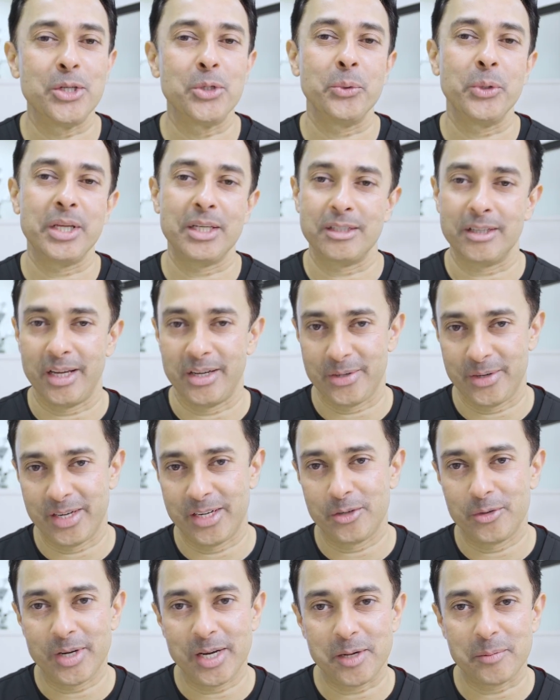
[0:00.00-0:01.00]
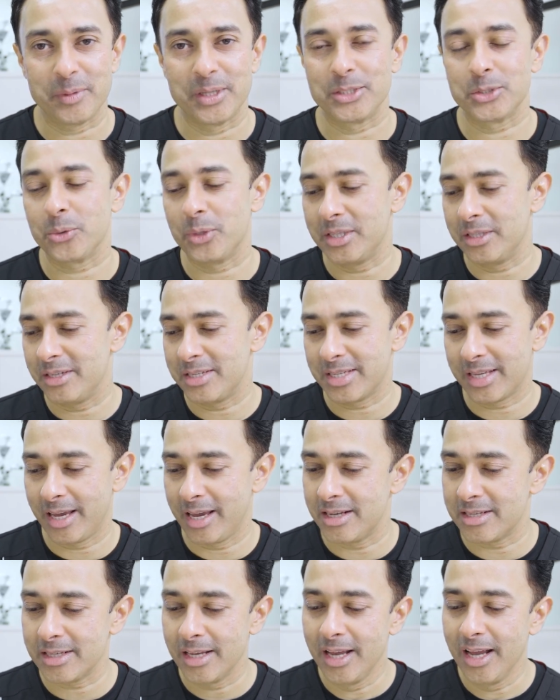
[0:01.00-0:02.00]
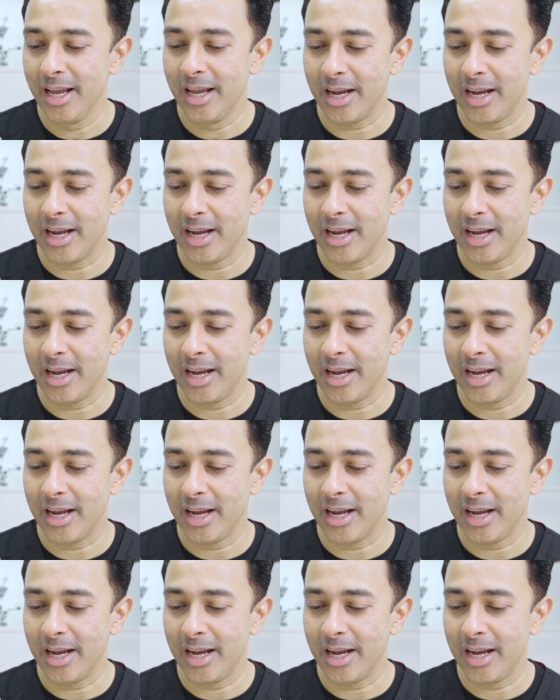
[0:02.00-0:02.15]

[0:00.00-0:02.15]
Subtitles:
doing titrated treatment. So in this case,